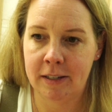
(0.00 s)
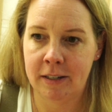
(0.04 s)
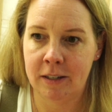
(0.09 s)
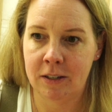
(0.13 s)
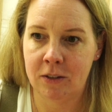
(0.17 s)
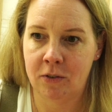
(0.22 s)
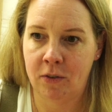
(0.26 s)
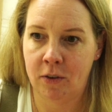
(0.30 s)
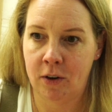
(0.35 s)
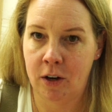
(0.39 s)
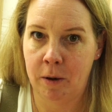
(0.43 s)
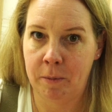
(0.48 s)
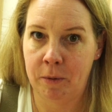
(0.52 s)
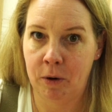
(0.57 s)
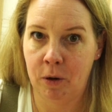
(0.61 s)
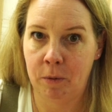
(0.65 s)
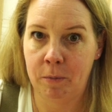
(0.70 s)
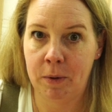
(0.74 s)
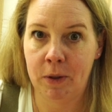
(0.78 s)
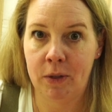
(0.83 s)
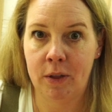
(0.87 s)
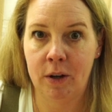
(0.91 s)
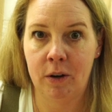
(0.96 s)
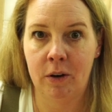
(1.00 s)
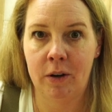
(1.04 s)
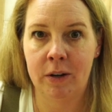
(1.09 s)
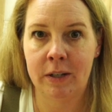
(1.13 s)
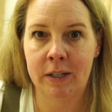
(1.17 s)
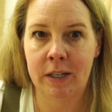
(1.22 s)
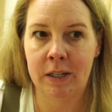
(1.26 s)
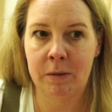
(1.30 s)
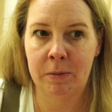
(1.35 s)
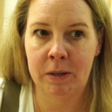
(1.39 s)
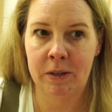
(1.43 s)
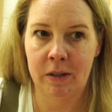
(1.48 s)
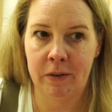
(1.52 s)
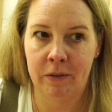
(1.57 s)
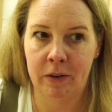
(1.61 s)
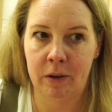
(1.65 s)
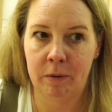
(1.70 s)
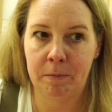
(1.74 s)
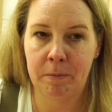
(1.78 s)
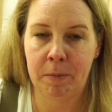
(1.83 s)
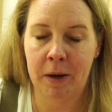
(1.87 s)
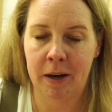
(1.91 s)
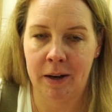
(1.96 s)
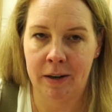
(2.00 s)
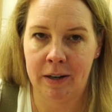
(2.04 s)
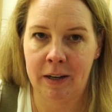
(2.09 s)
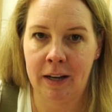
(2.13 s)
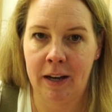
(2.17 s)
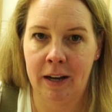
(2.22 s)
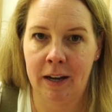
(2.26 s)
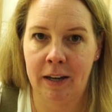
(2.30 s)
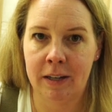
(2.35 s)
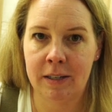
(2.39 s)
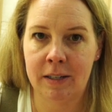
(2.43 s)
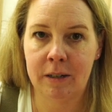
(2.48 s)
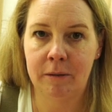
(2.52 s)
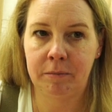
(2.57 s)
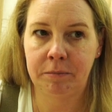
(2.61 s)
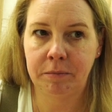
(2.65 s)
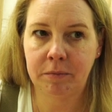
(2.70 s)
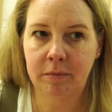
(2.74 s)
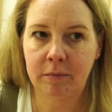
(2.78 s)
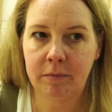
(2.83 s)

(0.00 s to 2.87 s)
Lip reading: is phenomenal. But there is a specific podcast,